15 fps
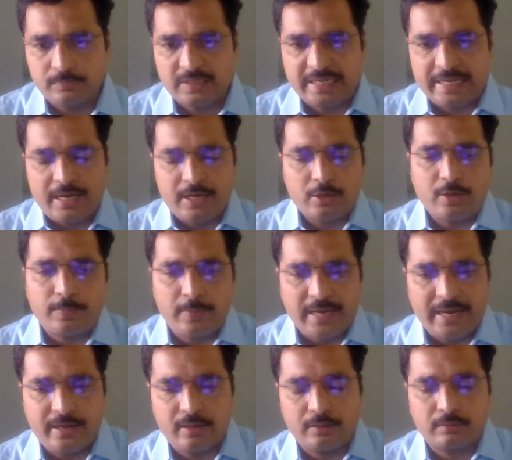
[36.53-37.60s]
grant of
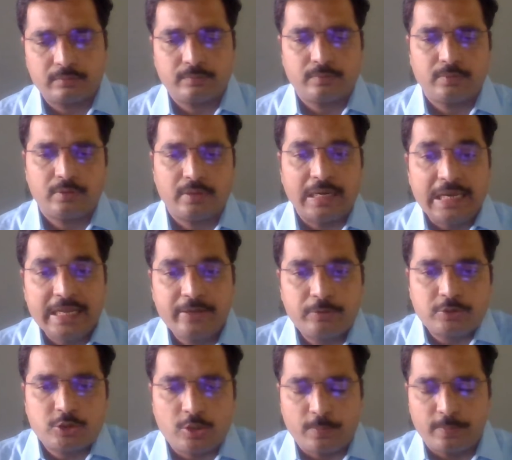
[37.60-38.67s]
land,
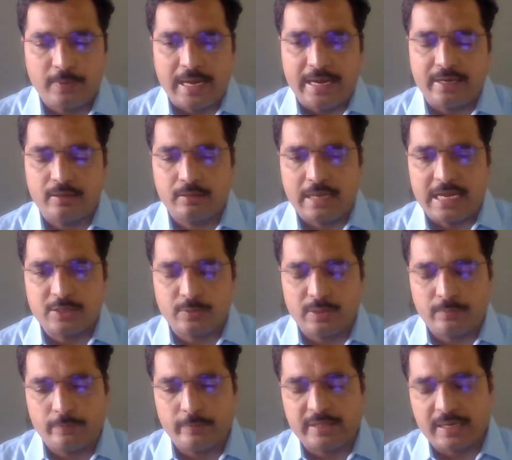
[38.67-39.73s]
relinquish of land, as
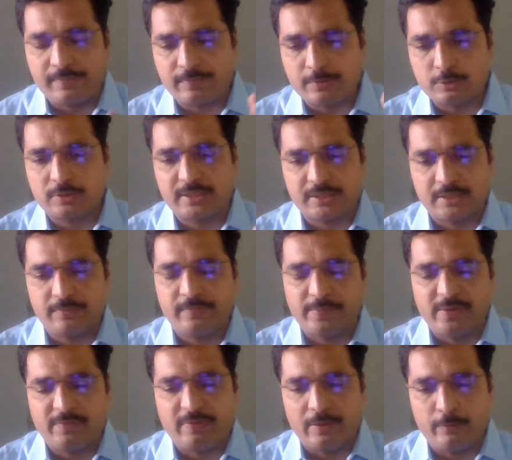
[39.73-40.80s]
with reference to section
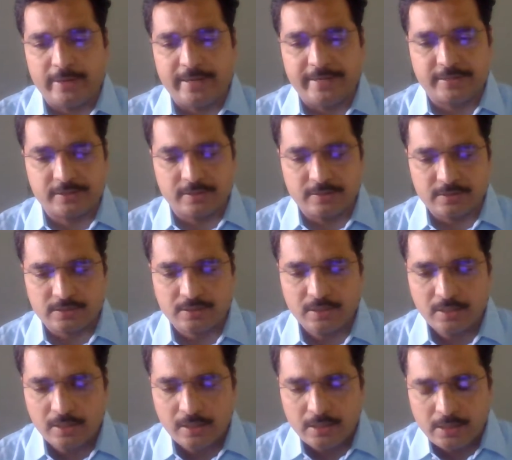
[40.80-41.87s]
55 we discussed.
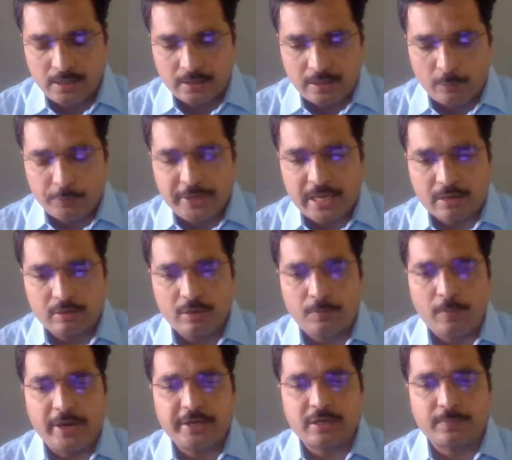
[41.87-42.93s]
Now we are on the
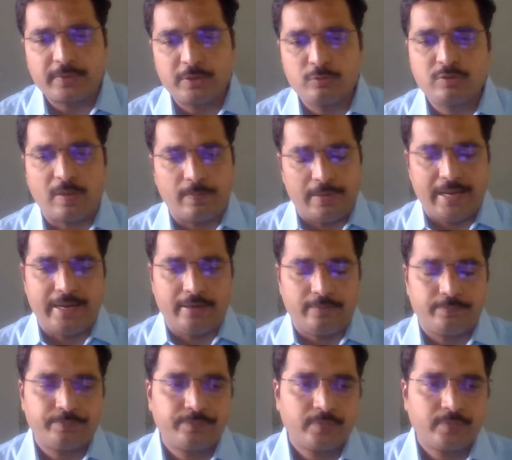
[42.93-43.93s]
point of use of land.